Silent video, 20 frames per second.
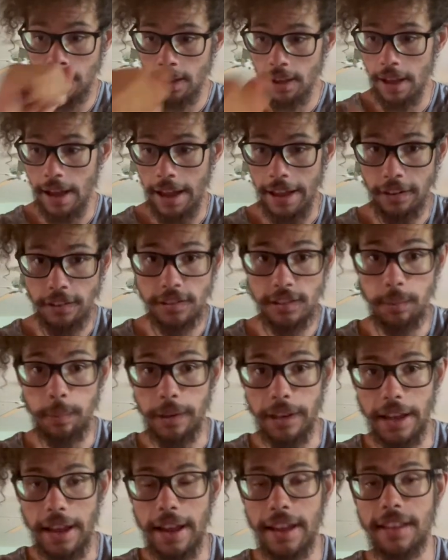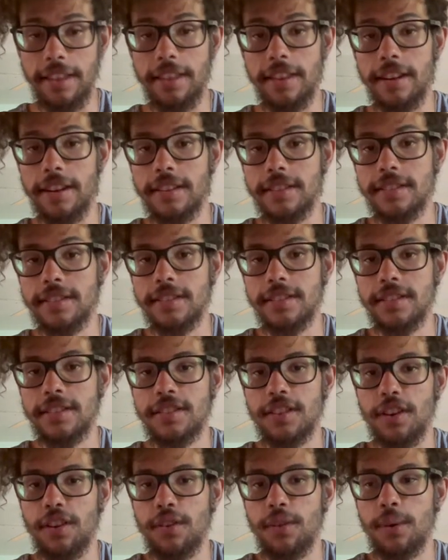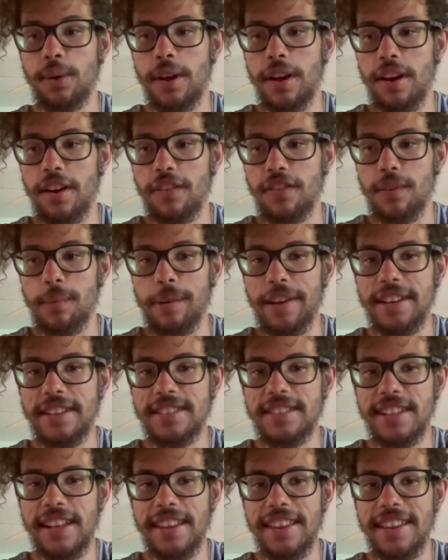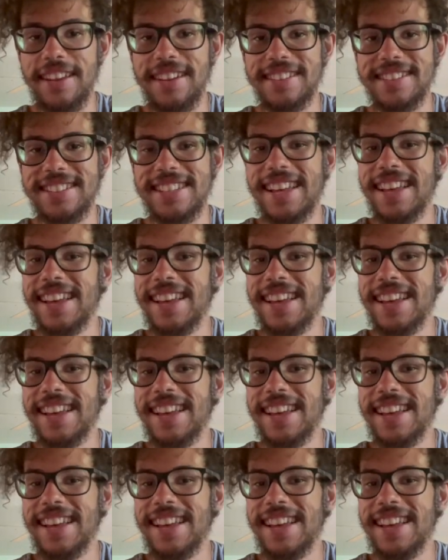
I used to be atheist, so for me to say this,